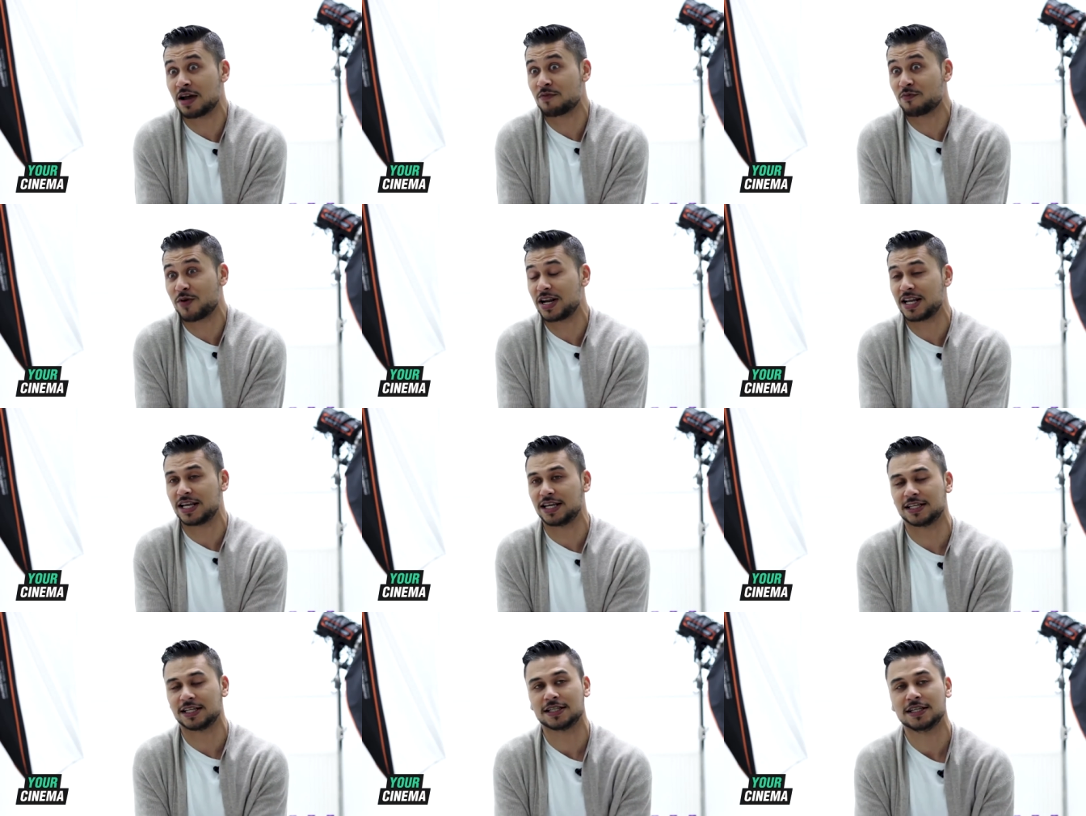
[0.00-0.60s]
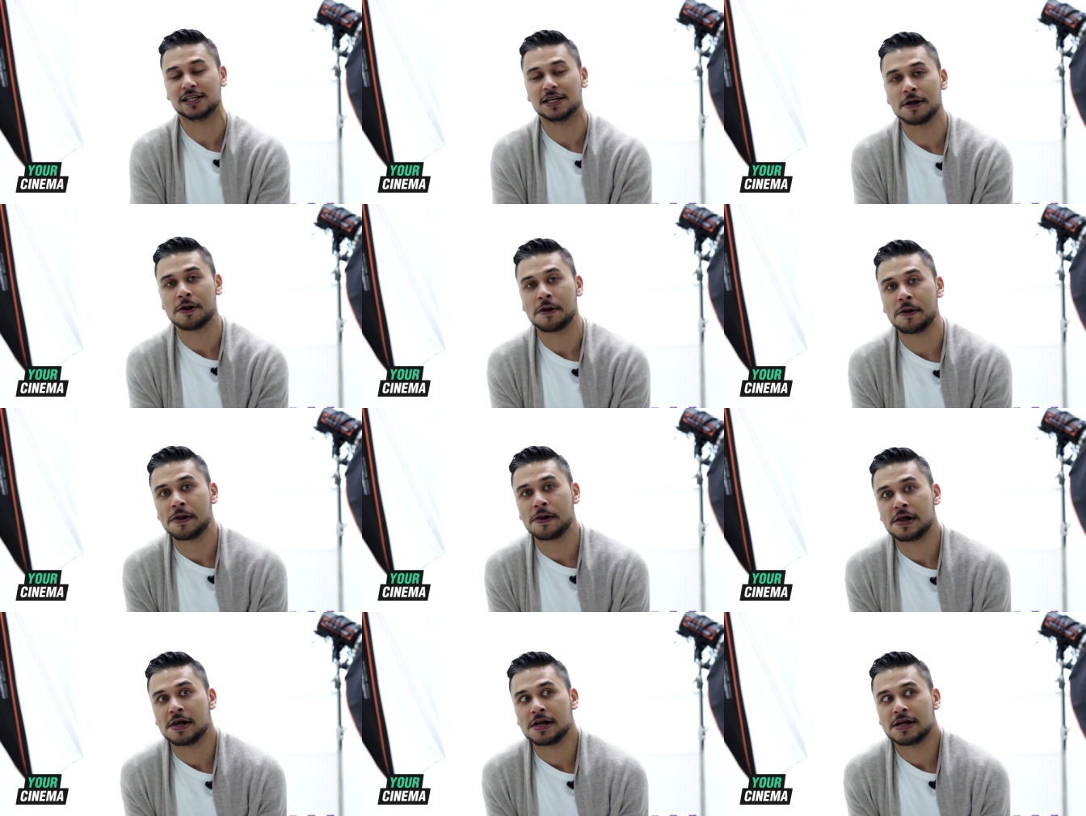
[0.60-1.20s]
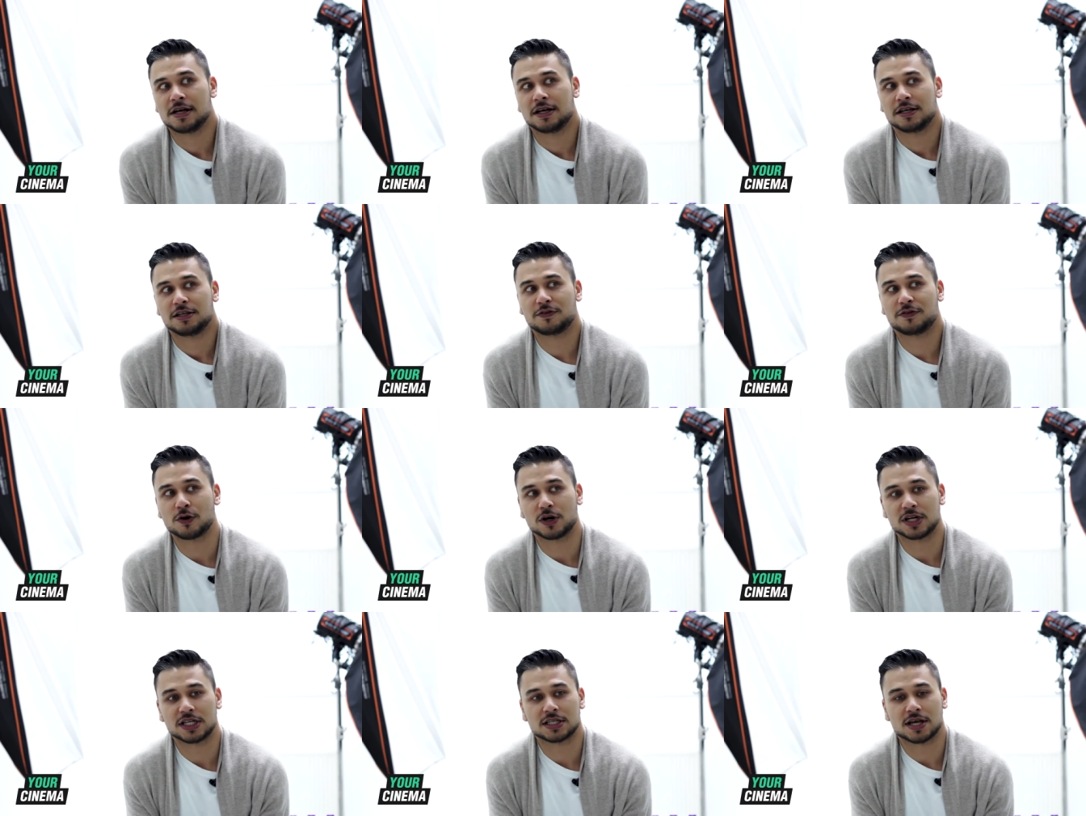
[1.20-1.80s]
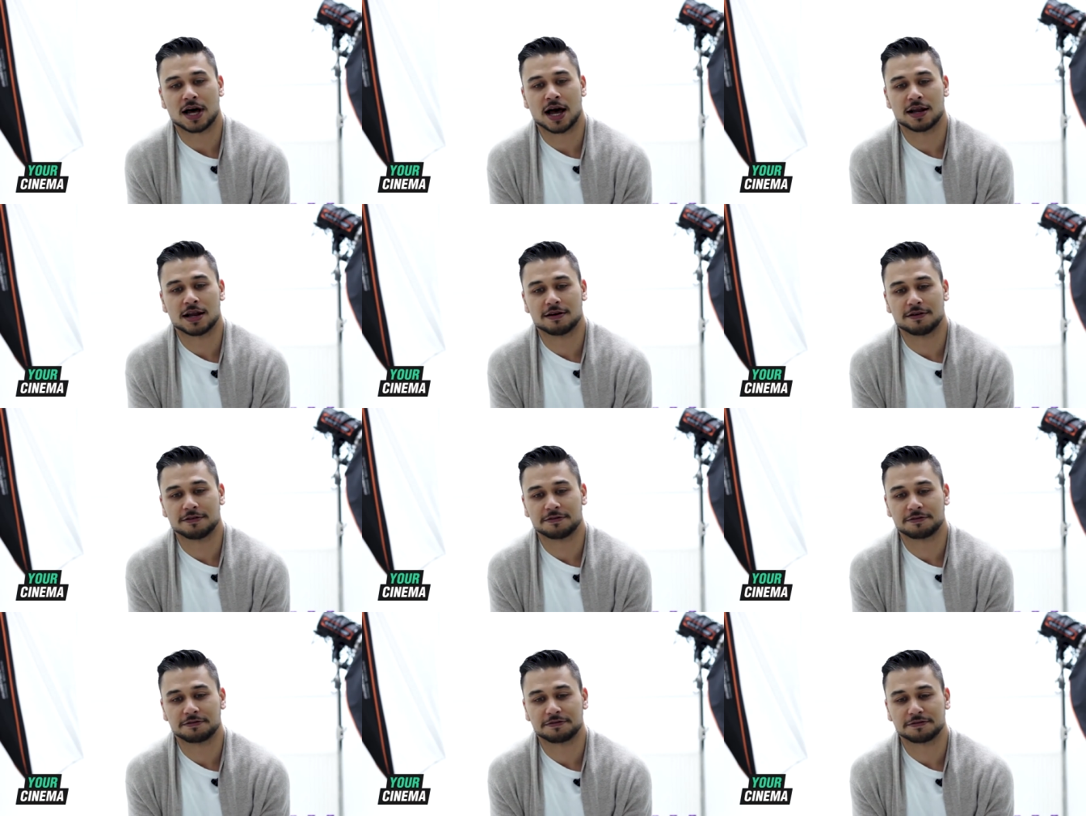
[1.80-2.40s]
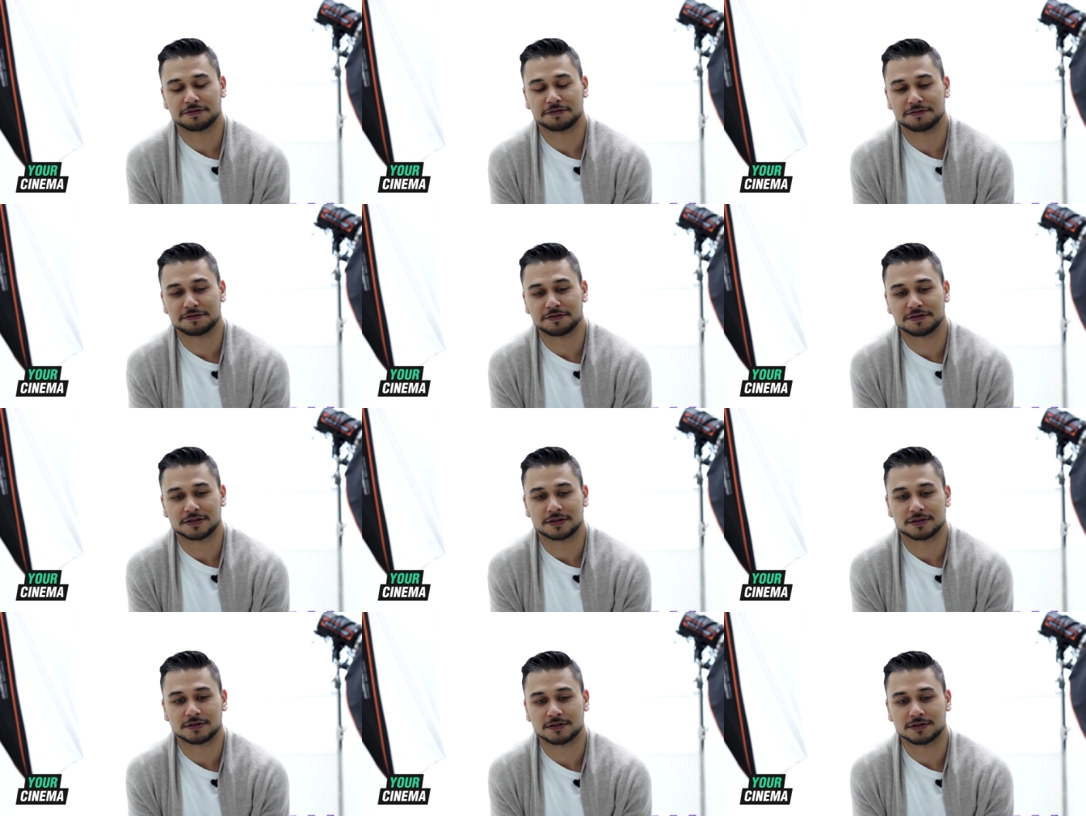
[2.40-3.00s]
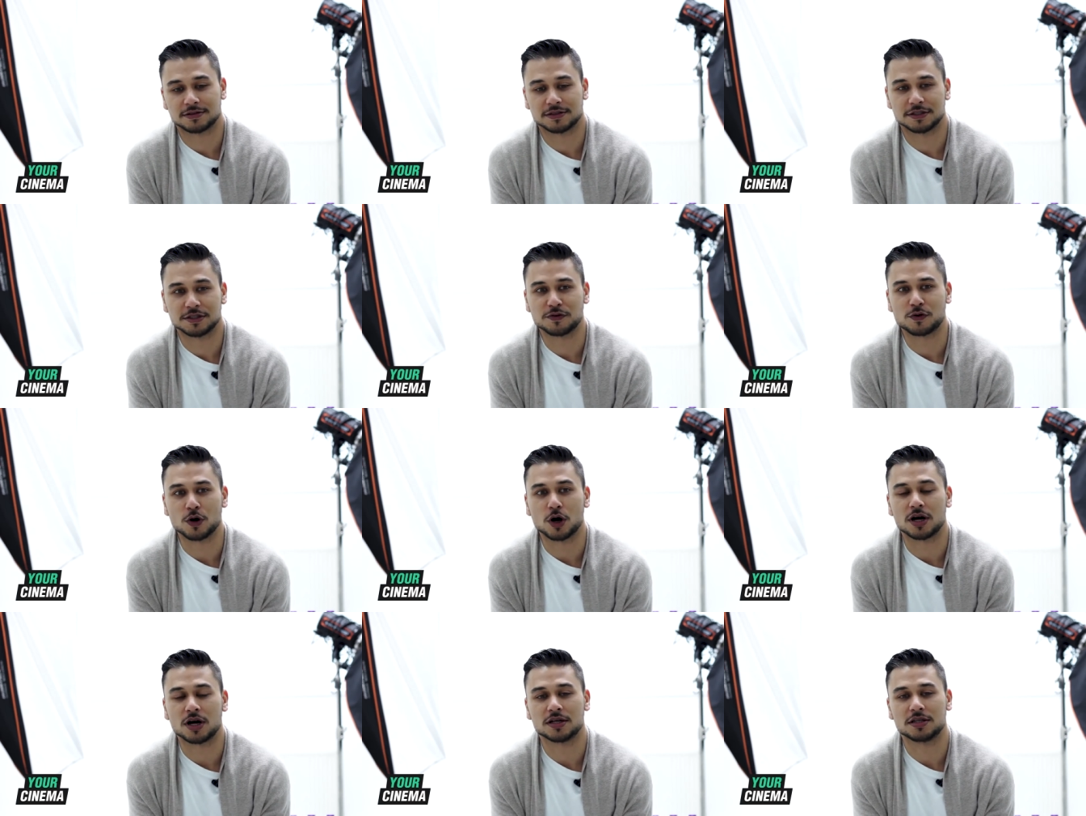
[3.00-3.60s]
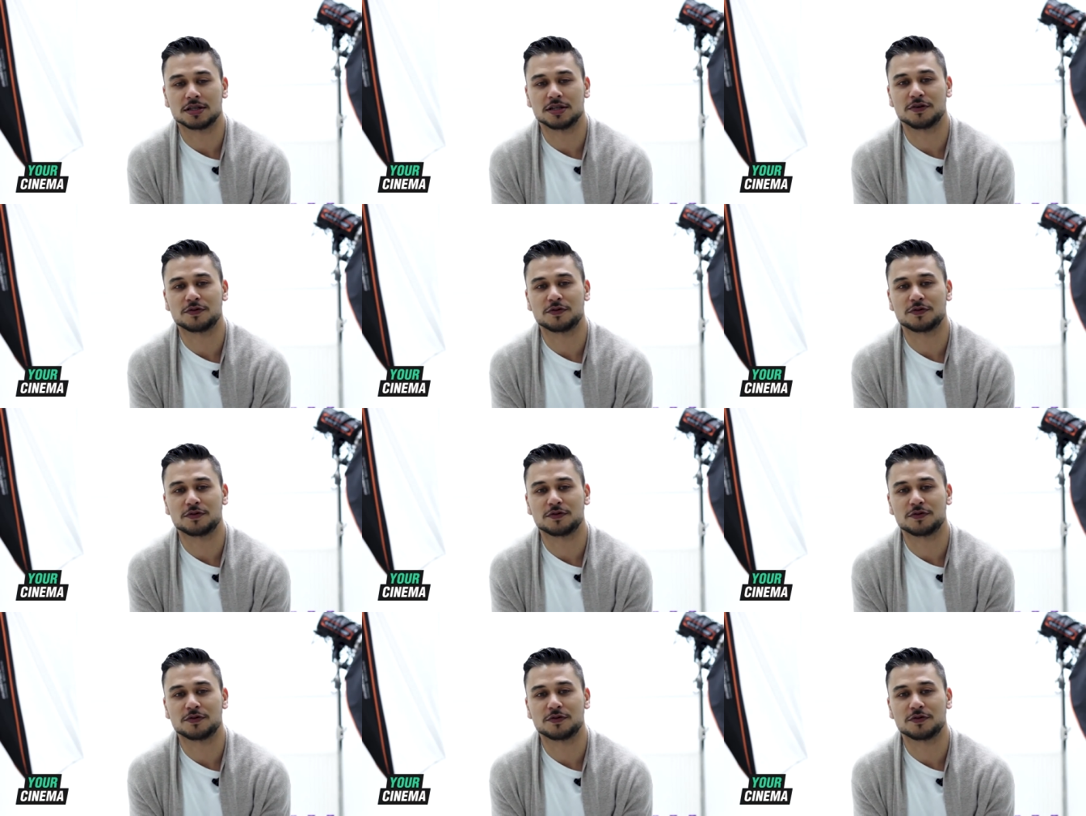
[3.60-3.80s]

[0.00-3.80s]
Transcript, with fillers: I'm ready, and you've got this kind of you've got